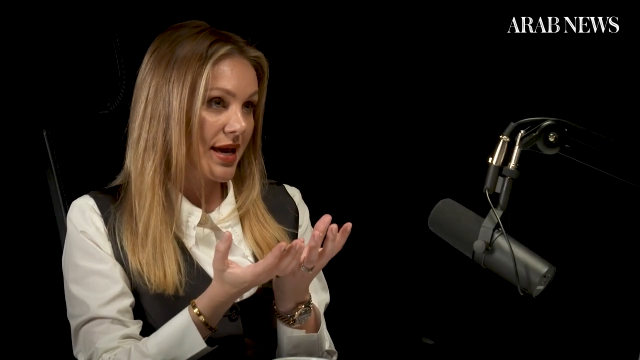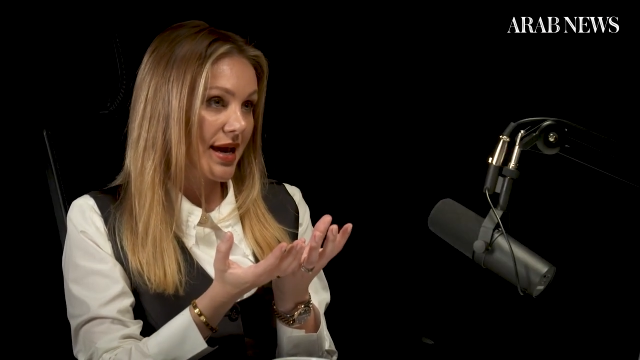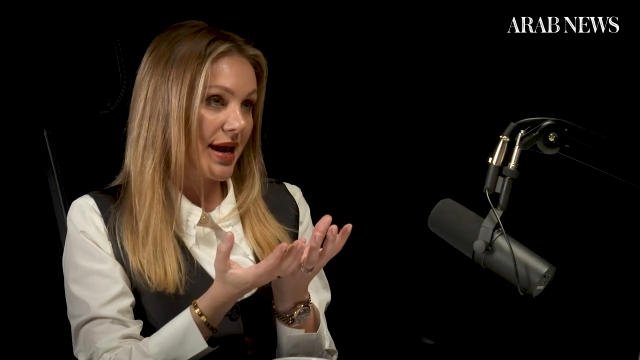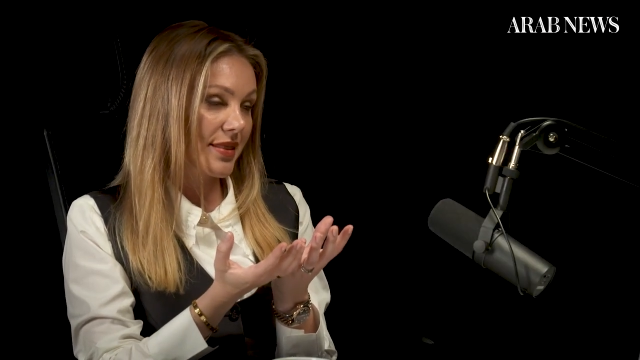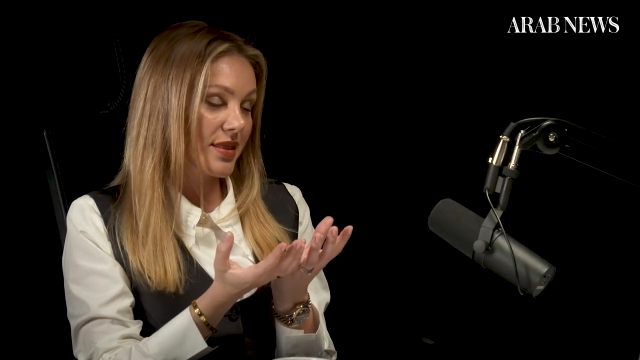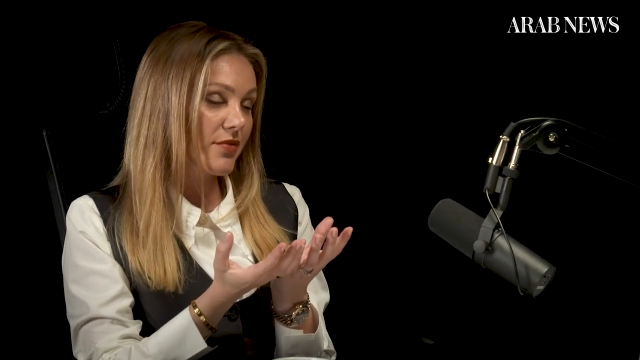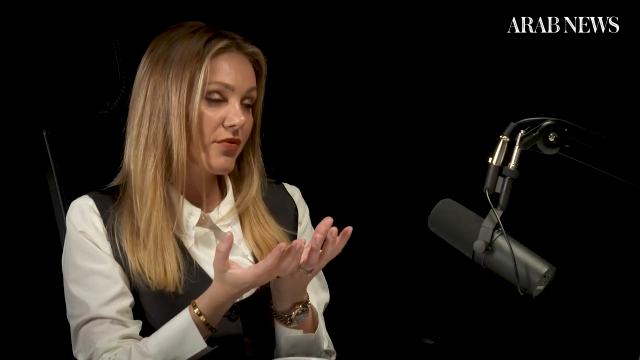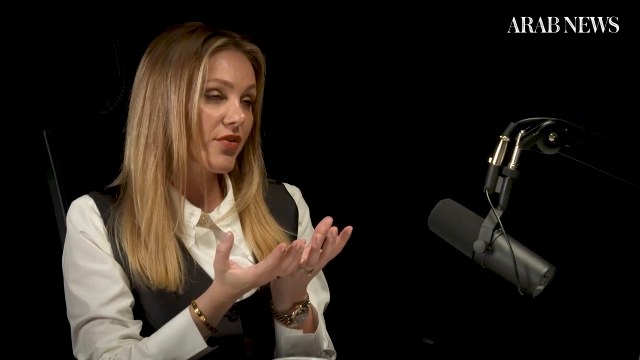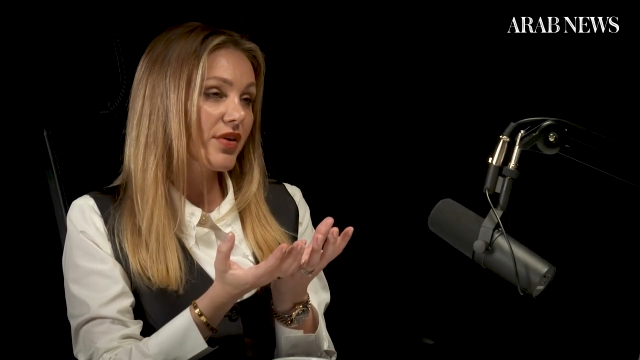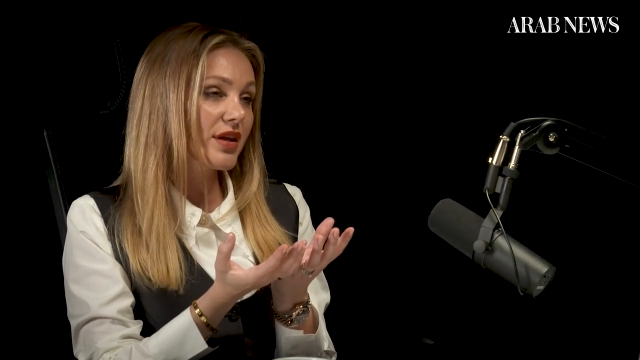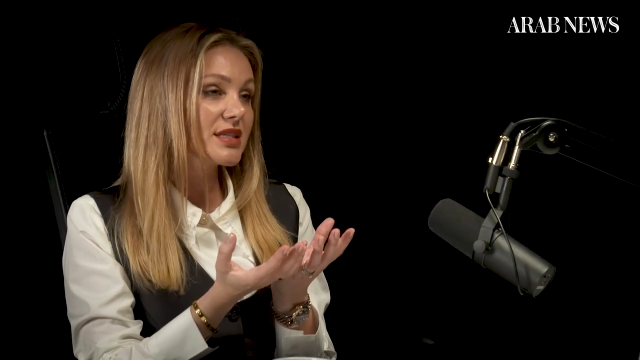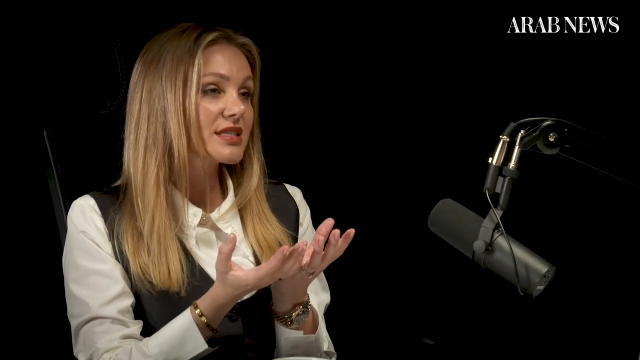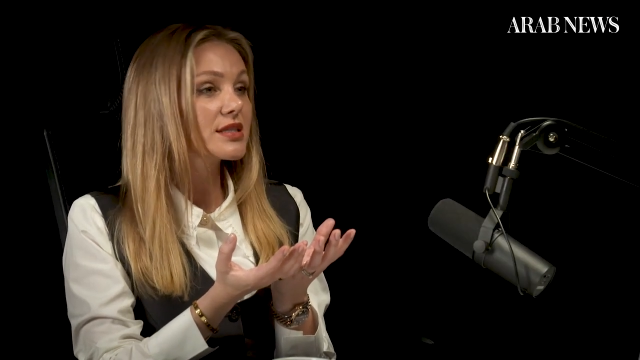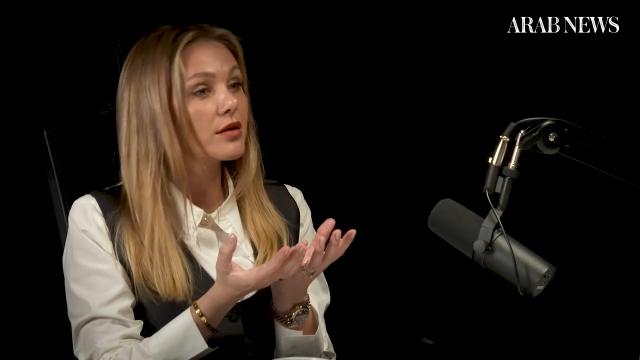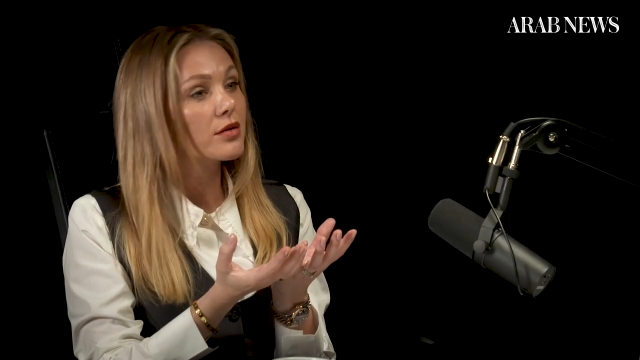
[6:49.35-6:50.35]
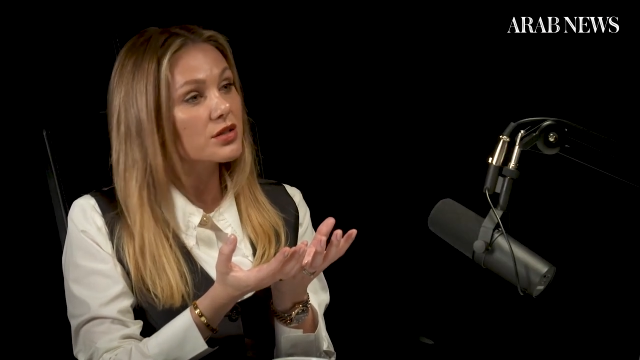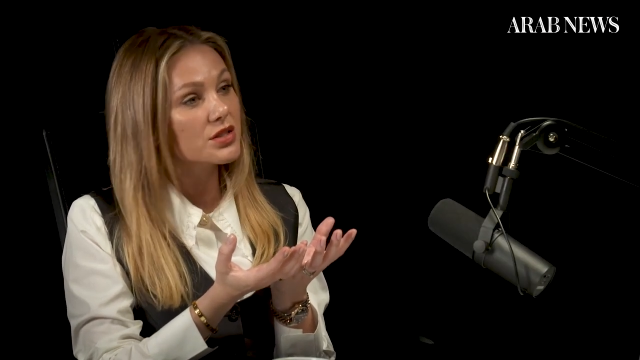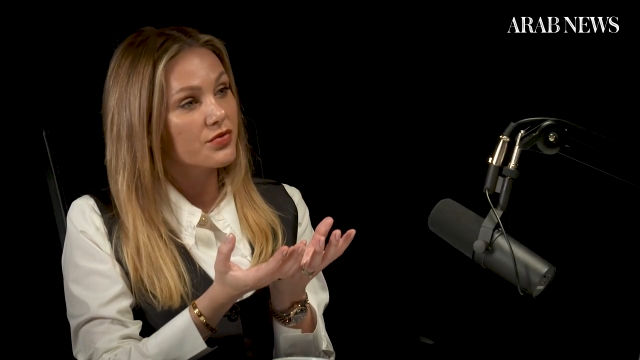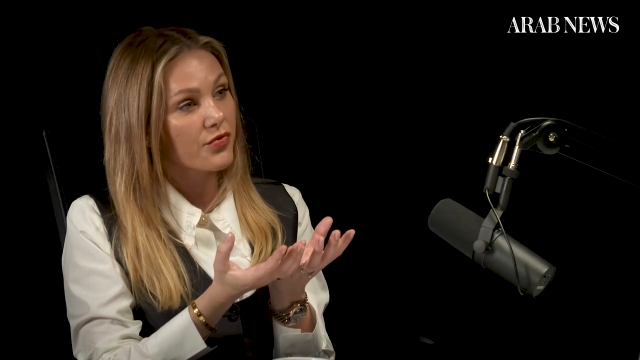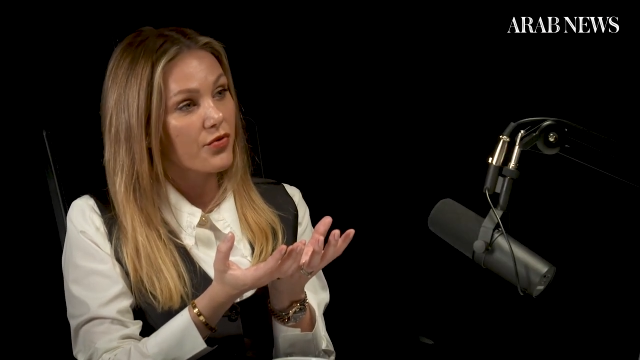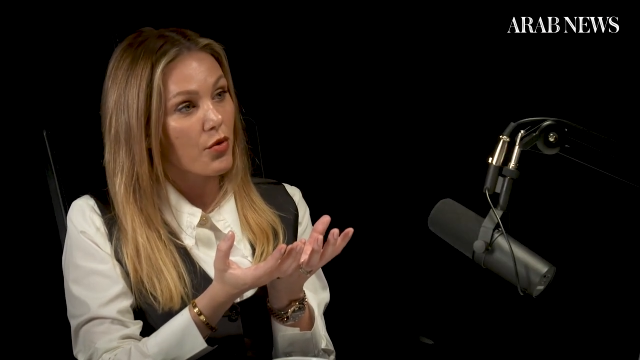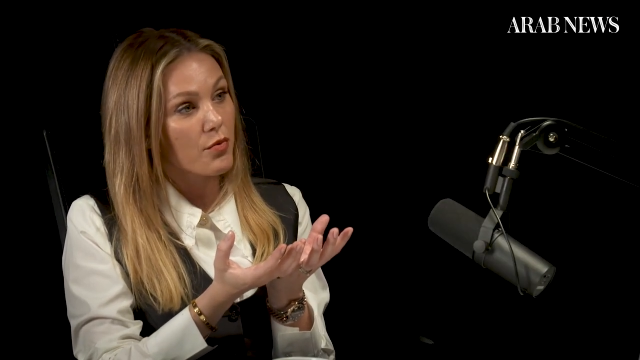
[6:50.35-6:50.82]
and everything starts
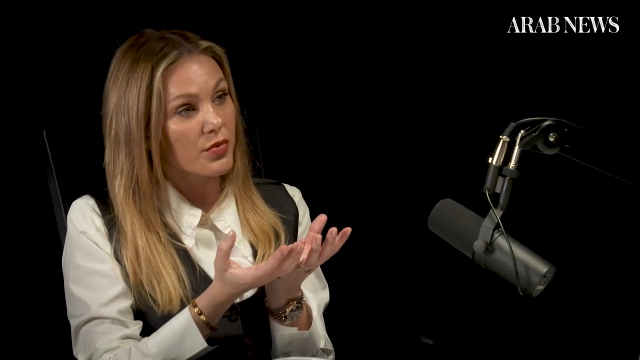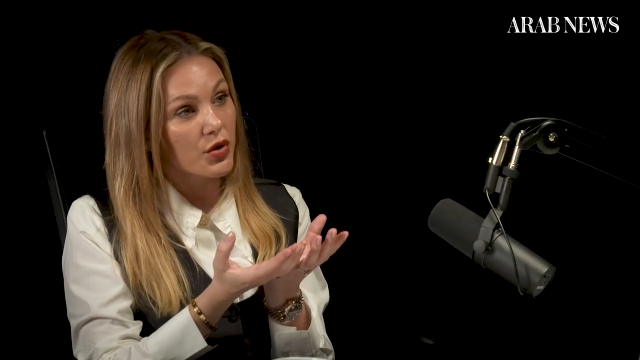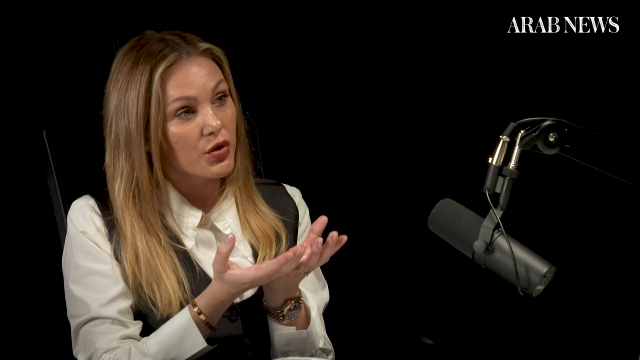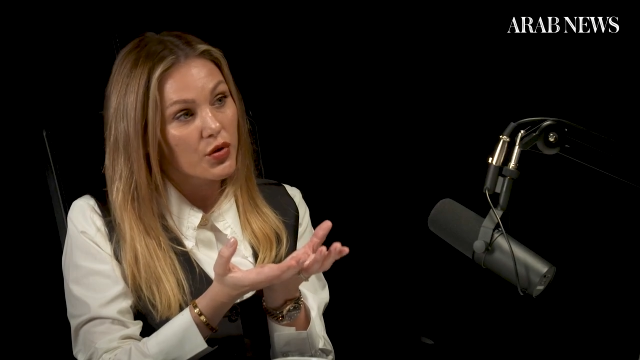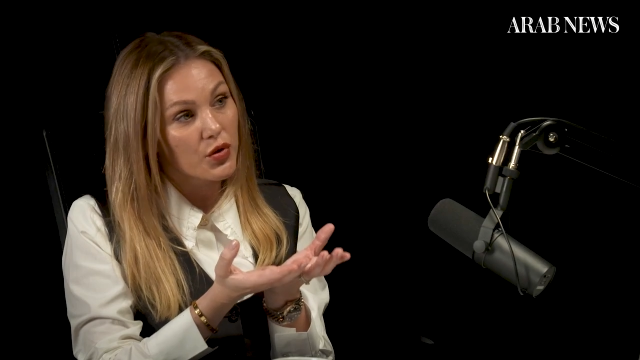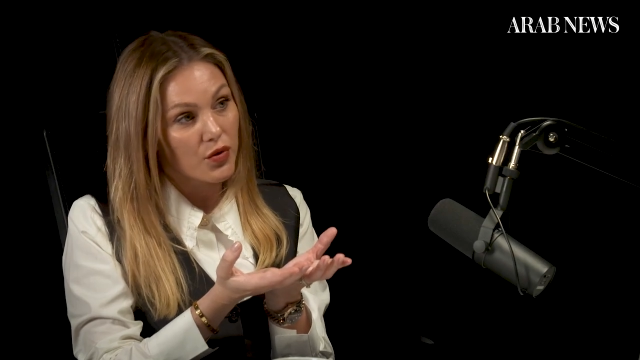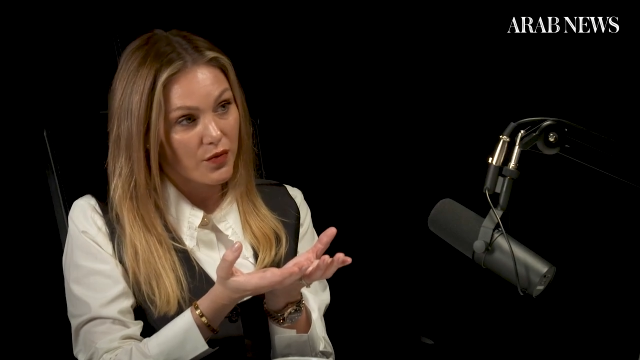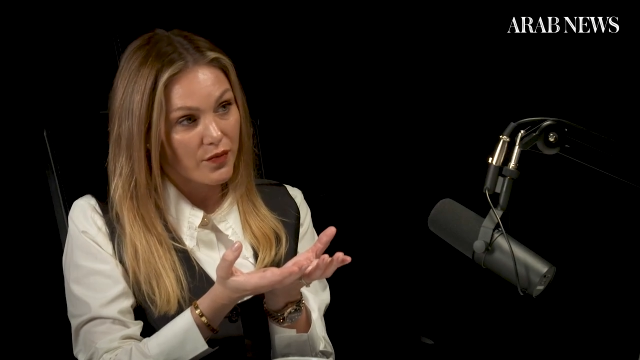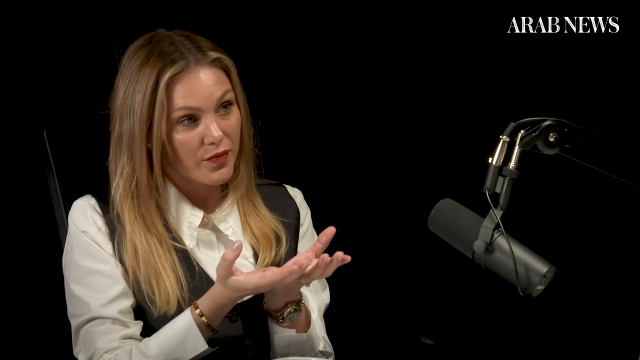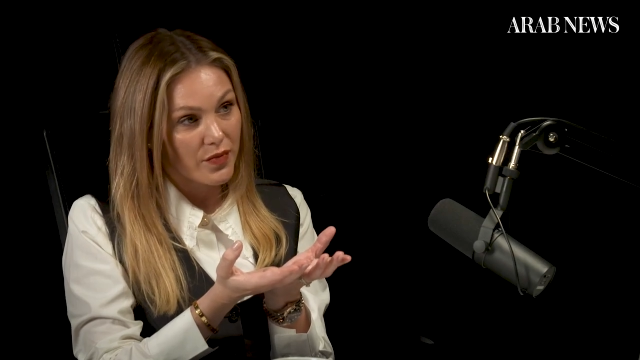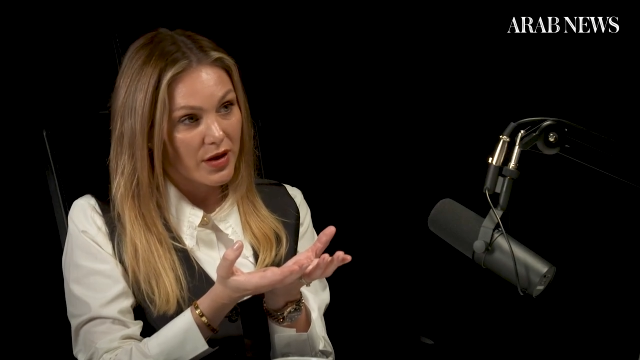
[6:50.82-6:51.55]
from you.